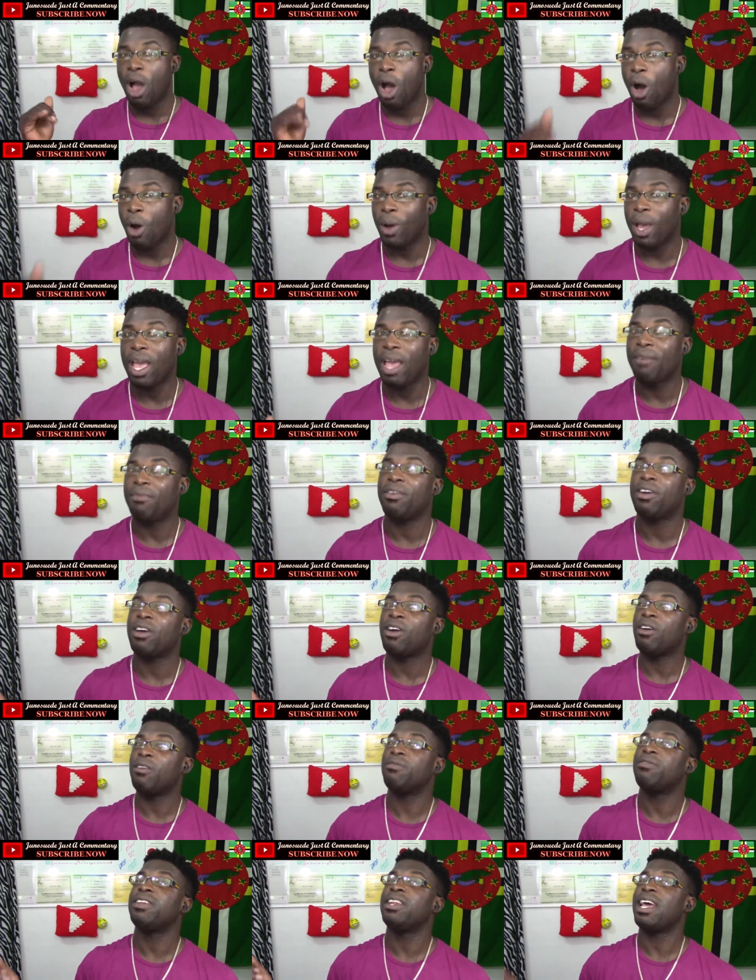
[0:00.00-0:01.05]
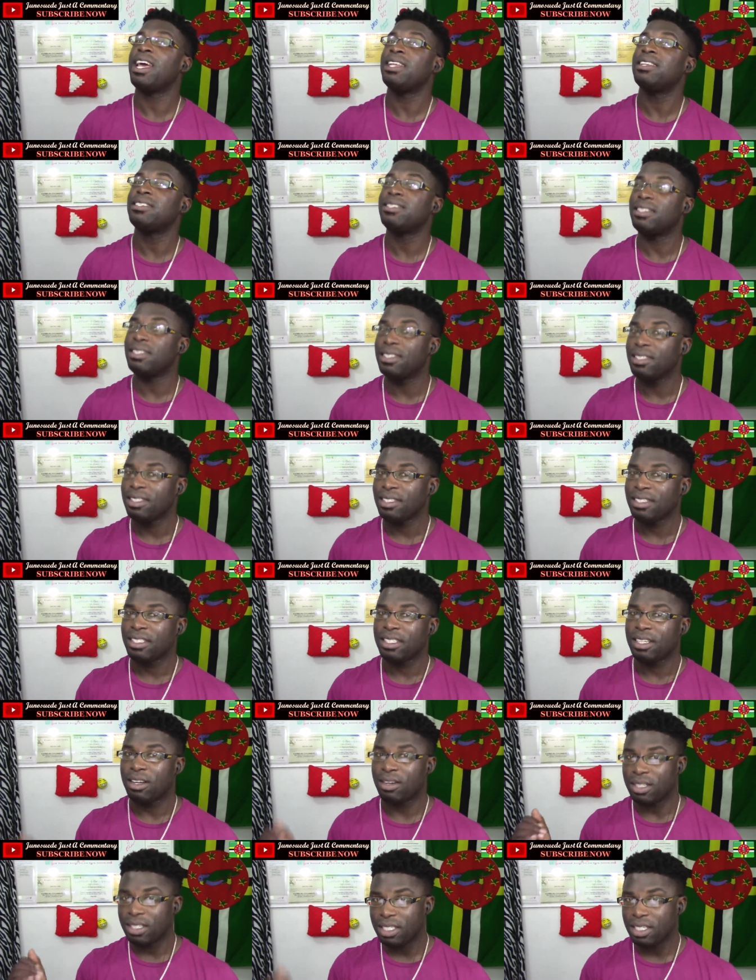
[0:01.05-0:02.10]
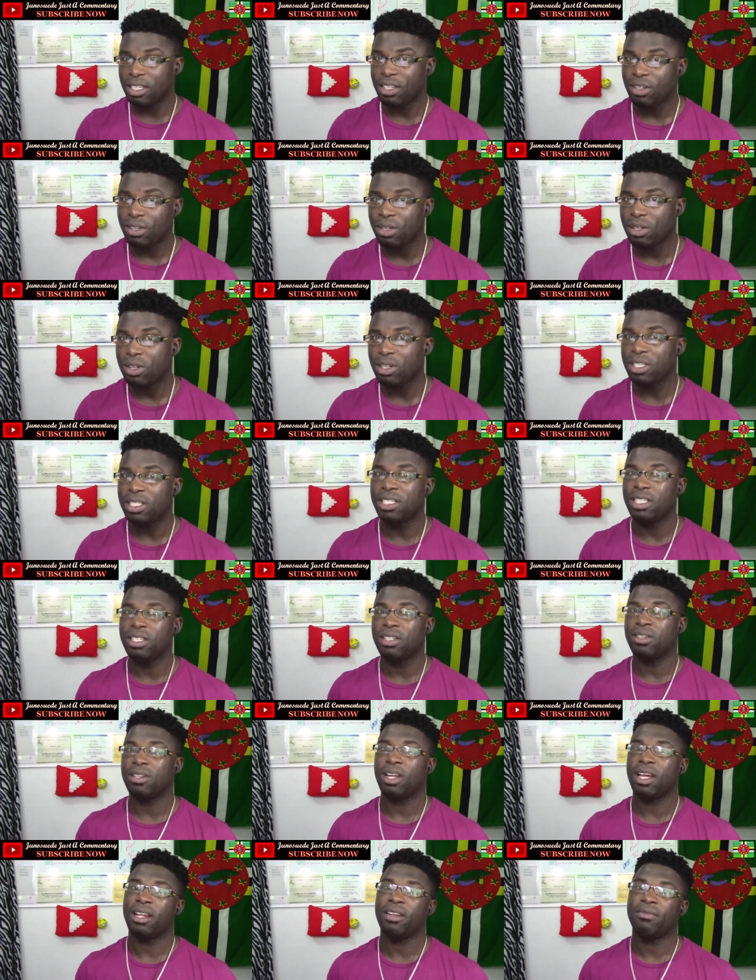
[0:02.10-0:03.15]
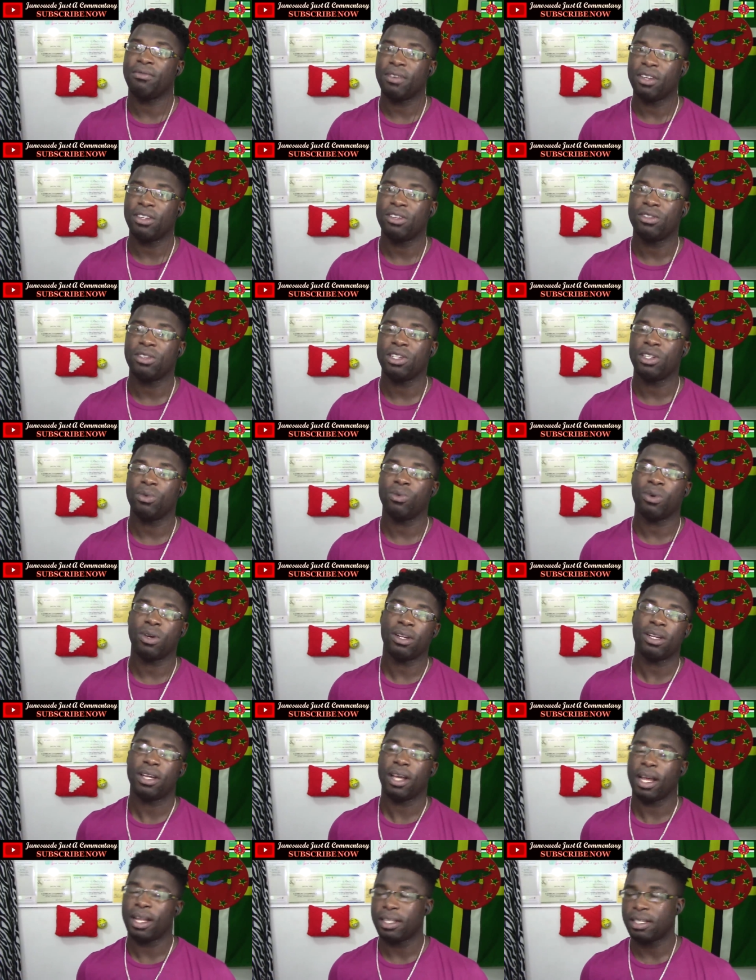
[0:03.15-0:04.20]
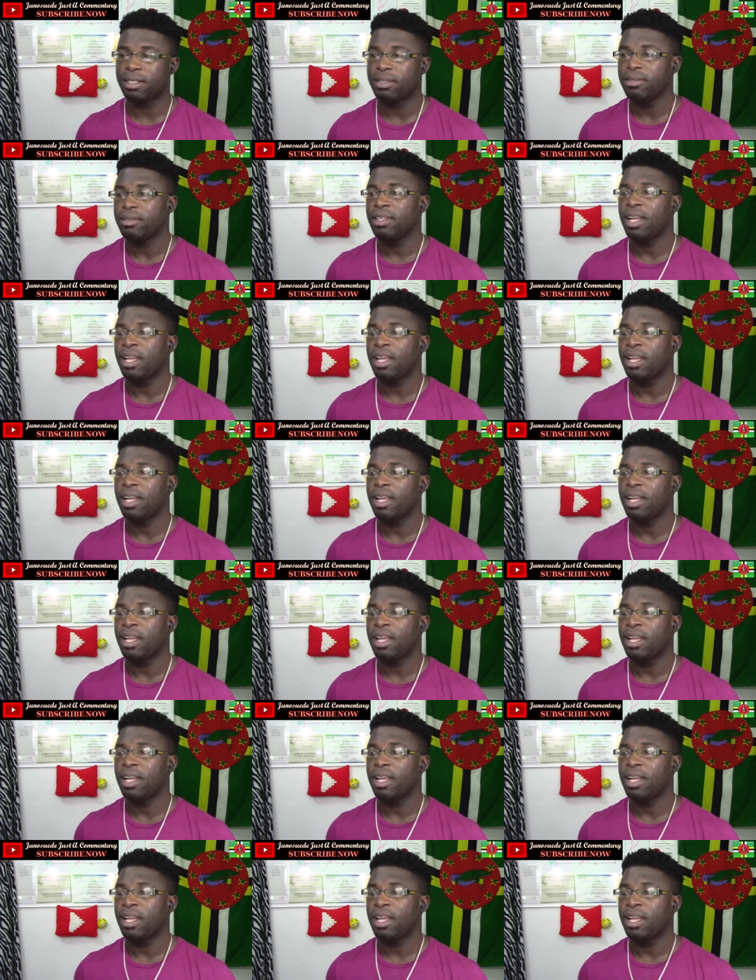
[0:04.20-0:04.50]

However, confidence continued, continued, and eventually won the heart.